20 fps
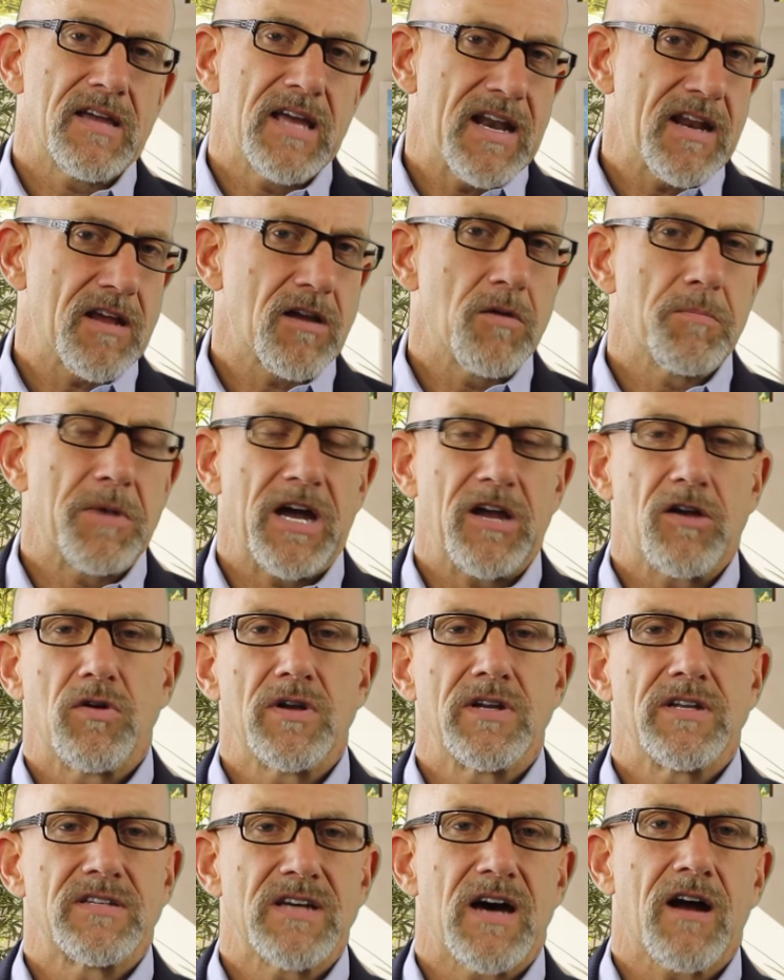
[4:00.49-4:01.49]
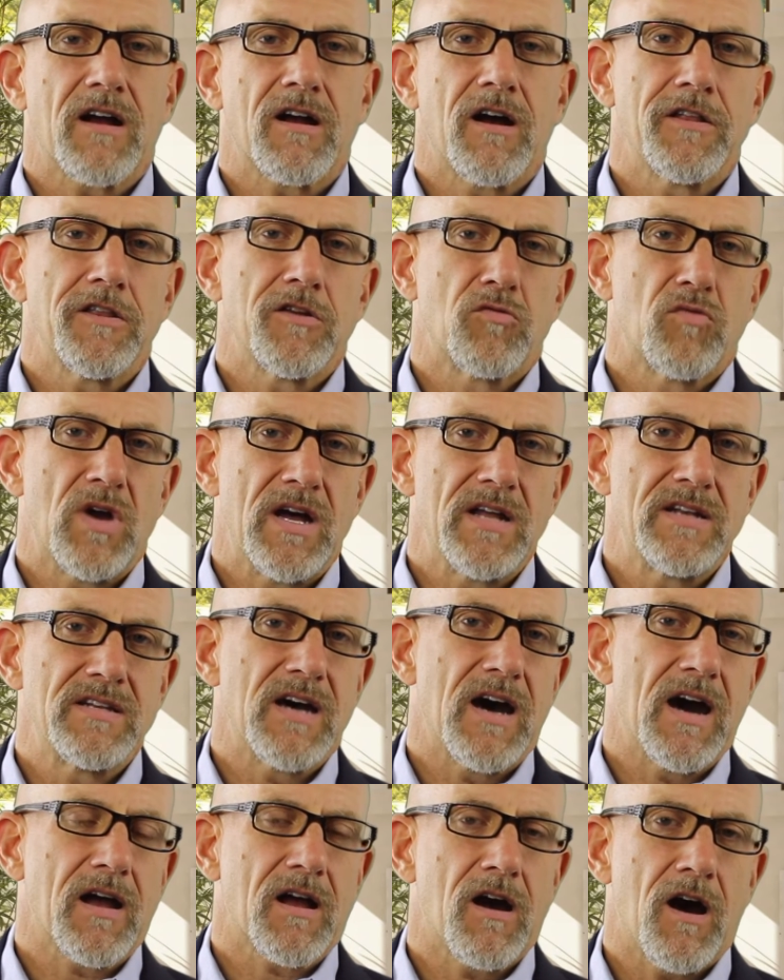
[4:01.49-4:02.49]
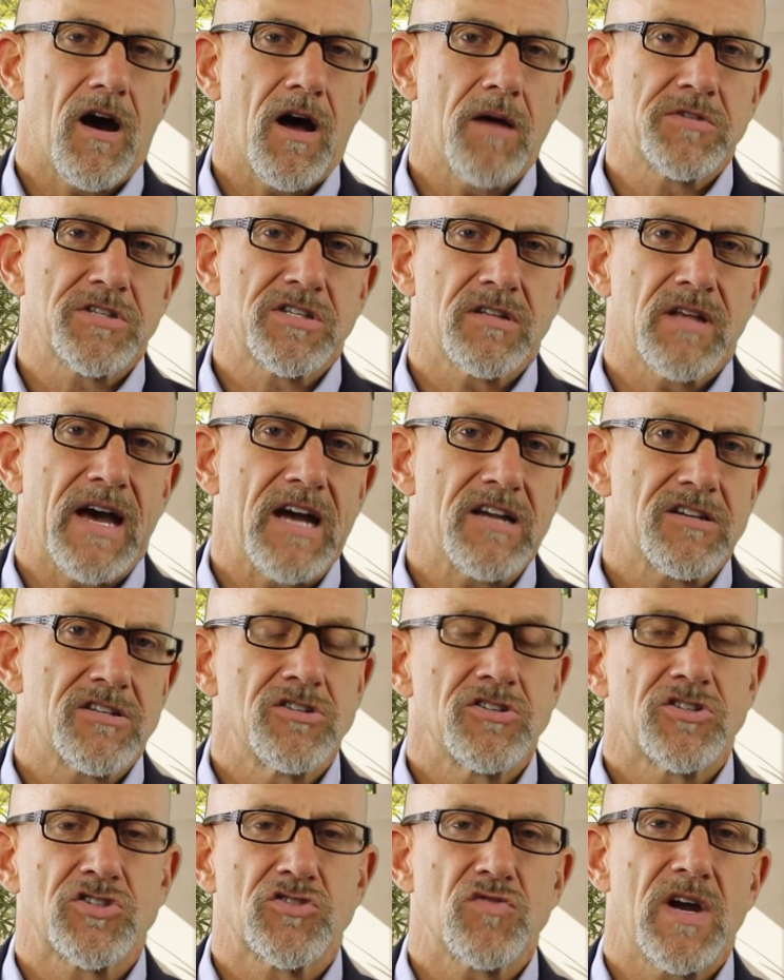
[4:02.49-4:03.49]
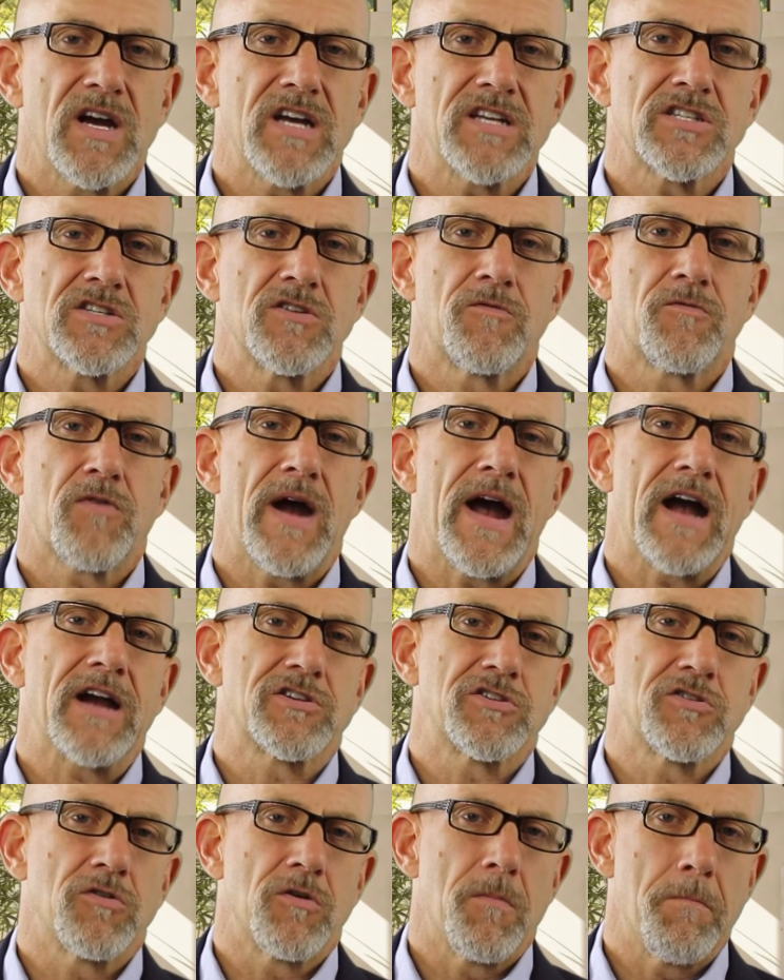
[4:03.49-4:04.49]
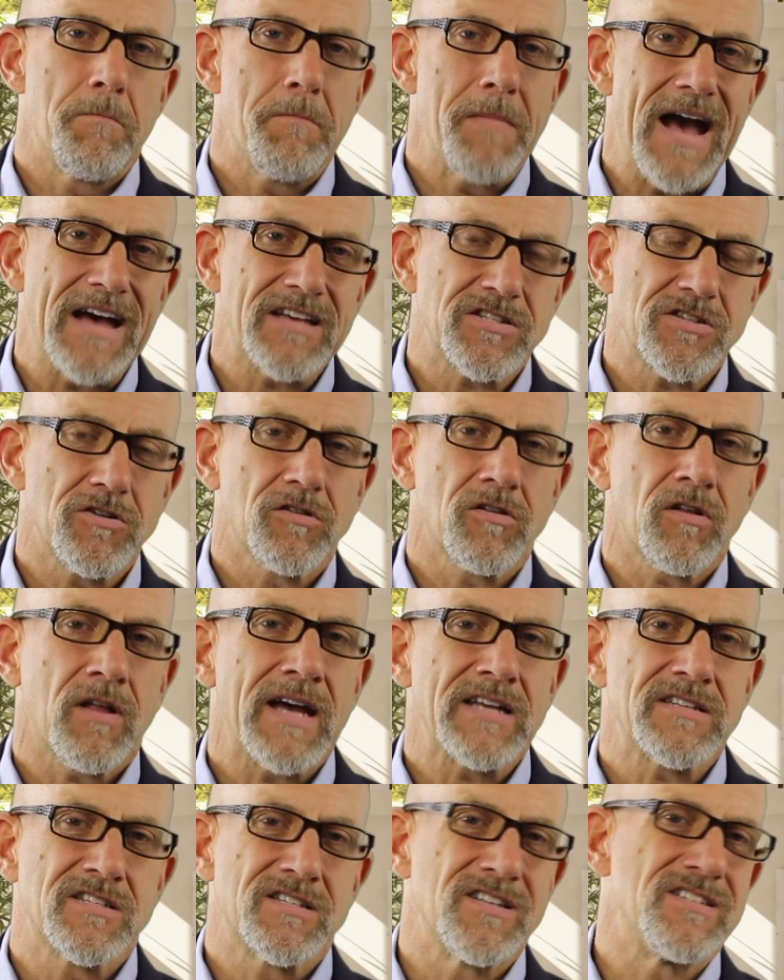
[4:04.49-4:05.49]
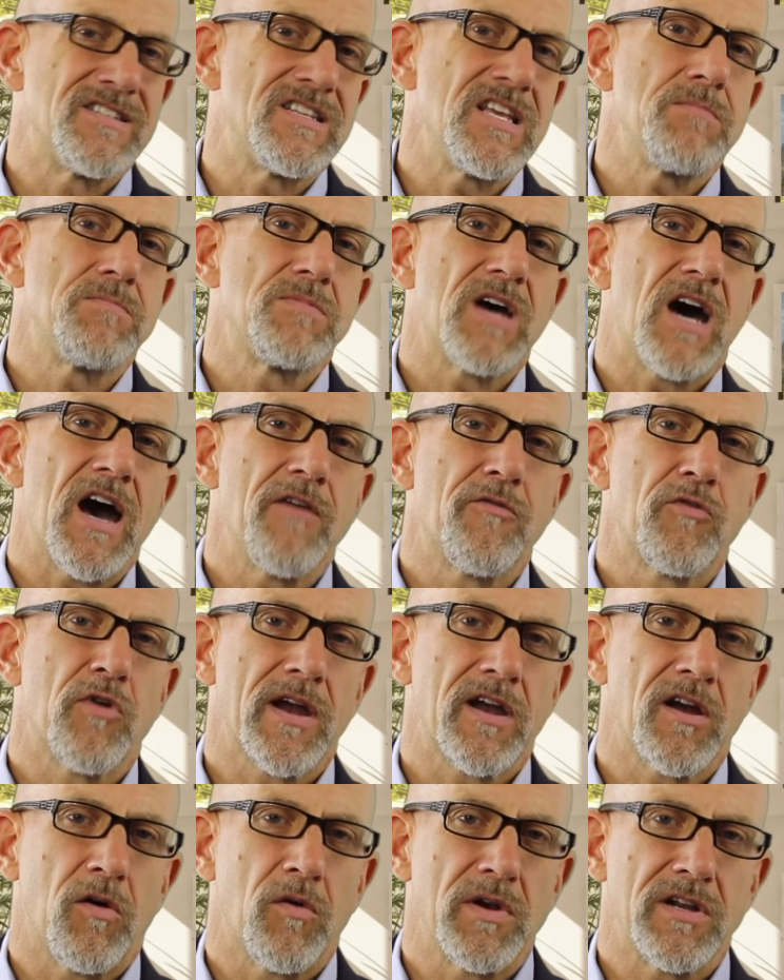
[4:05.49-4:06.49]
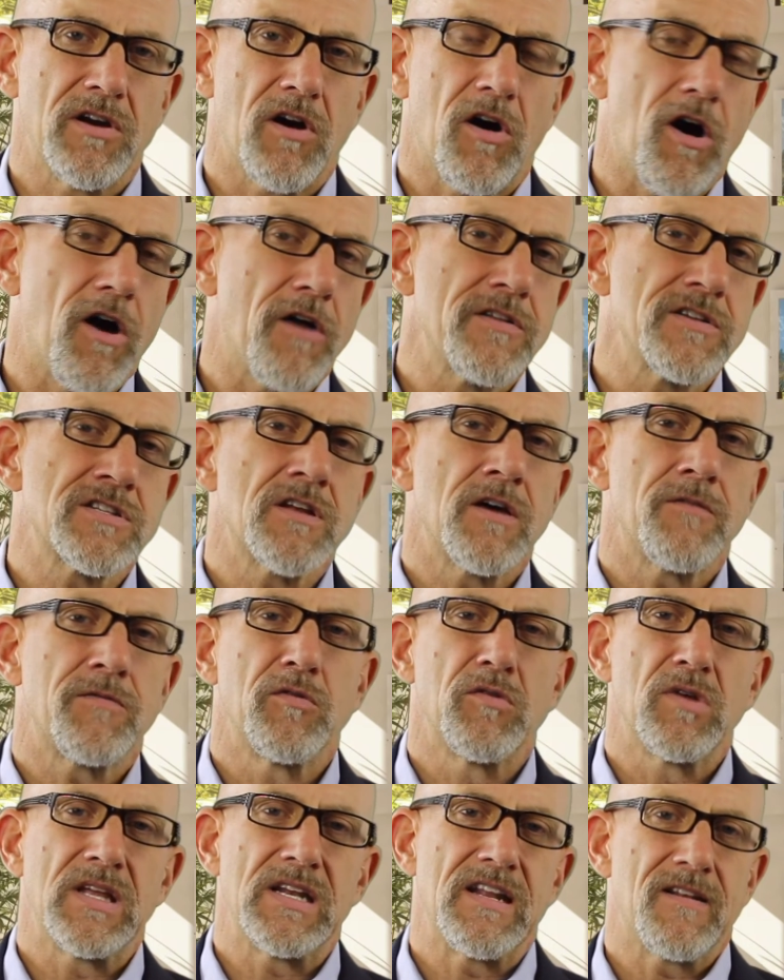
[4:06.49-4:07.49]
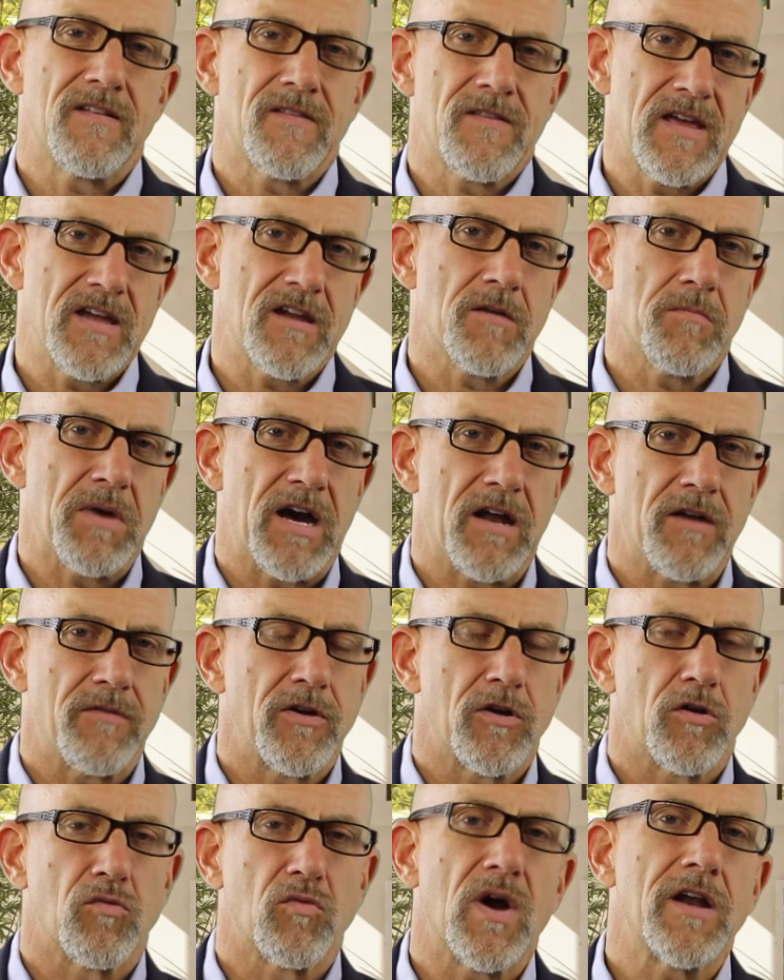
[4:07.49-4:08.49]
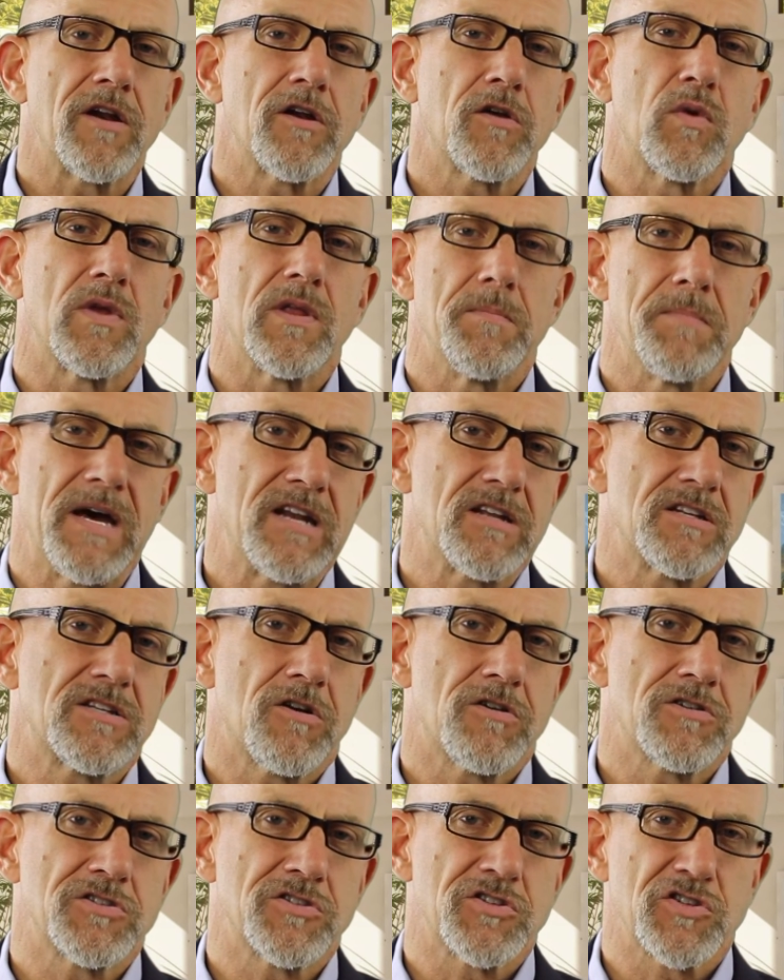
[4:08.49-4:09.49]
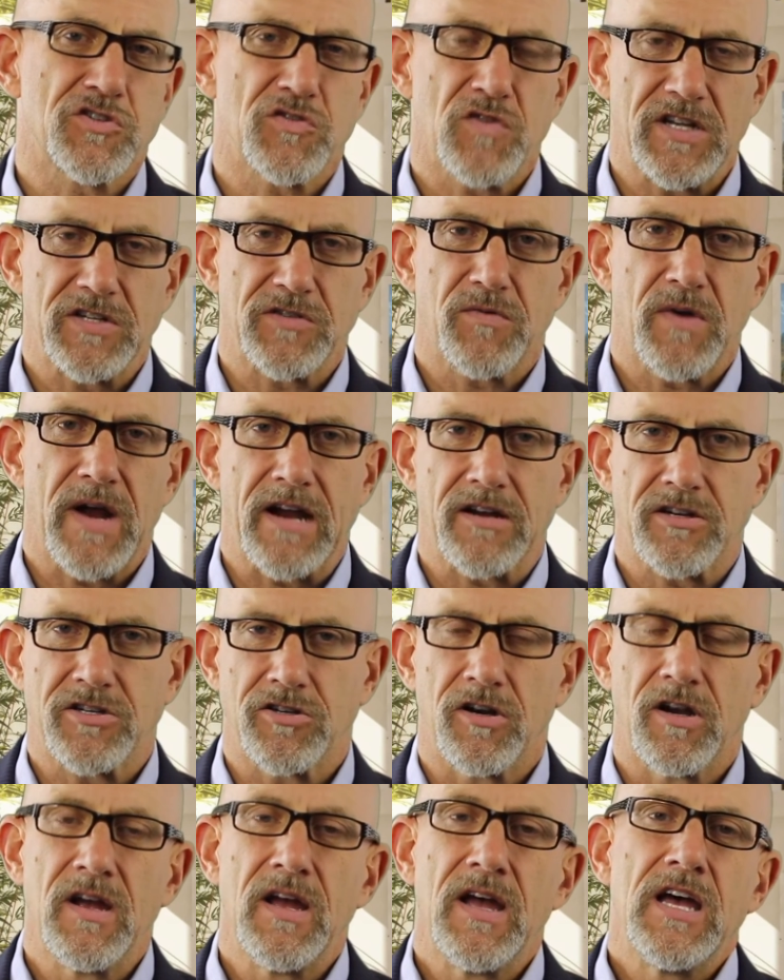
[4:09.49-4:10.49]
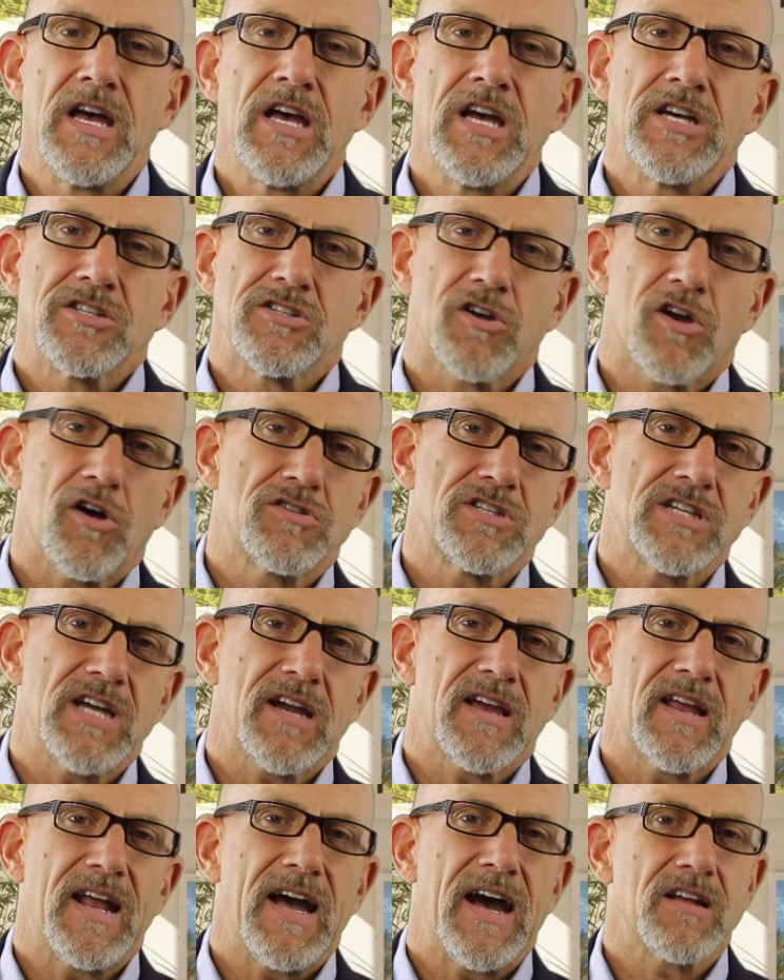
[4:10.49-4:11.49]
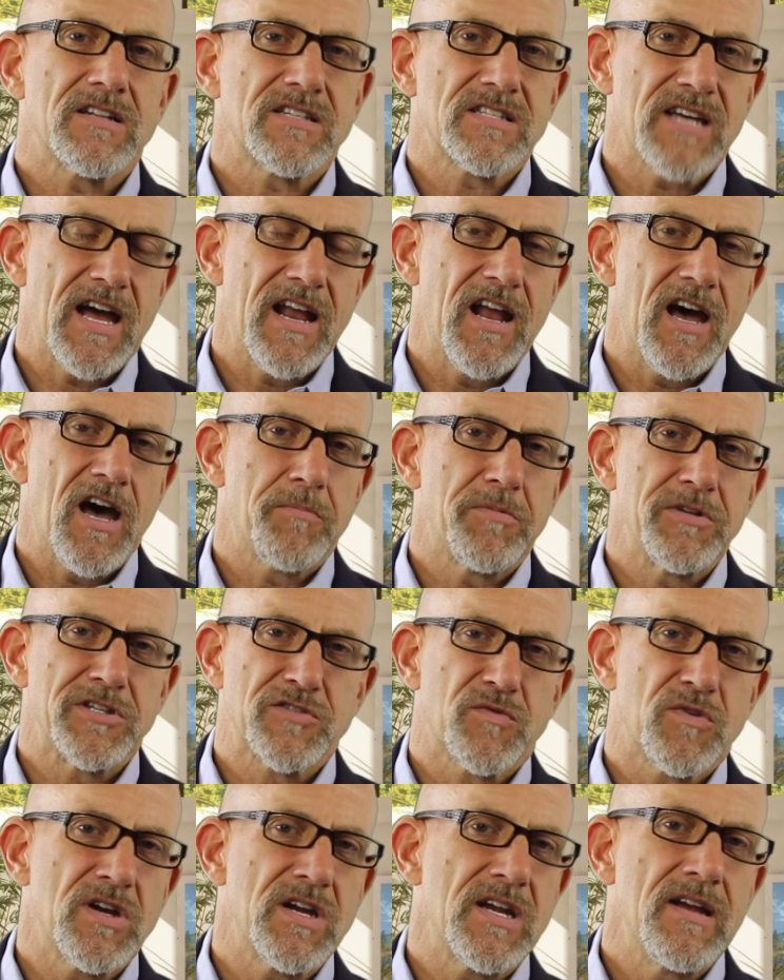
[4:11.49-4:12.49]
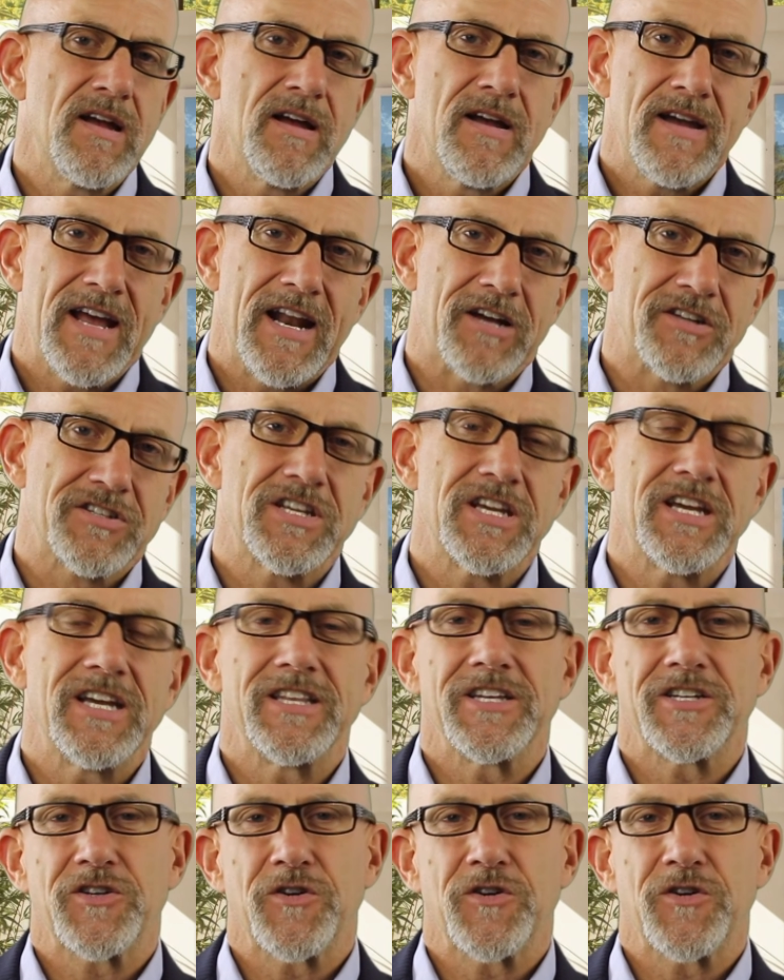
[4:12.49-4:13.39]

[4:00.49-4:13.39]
get it by going to docontherun.com/stress-fracture-masterclass. It's a deep dive where I go into all the stuff you really need to think about if you're a runner with a metatarsal stress fracture. So go check it out. Sign up. It's free. And I'll see you in the